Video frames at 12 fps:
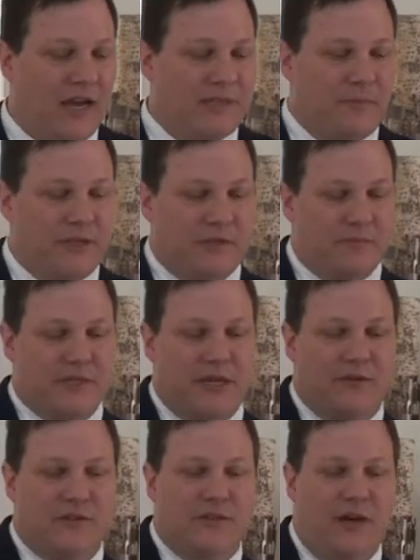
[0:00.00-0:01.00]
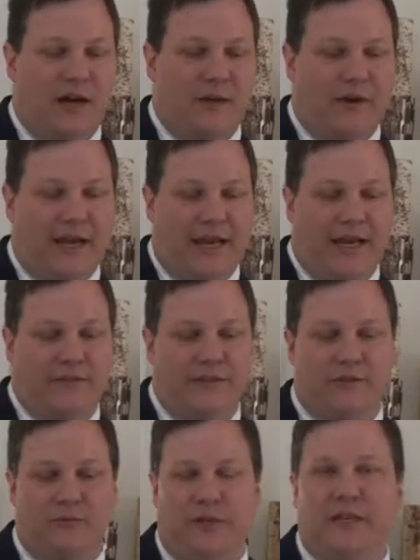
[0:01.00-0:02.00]
I spent some scarce time I had
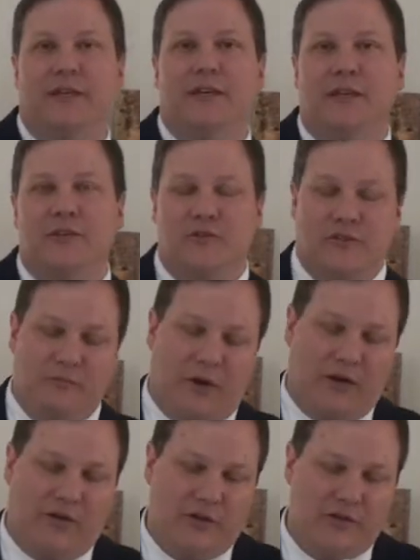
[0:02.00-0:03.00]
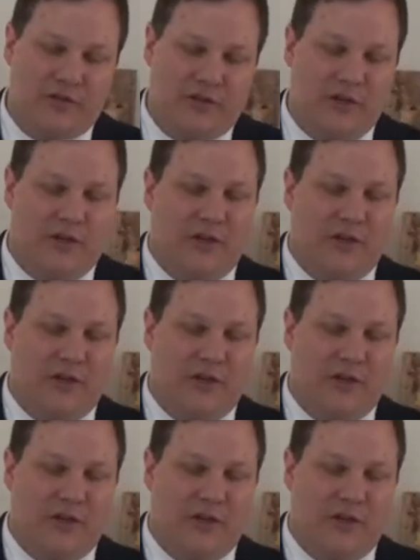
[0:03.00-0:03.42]
this week during my lunch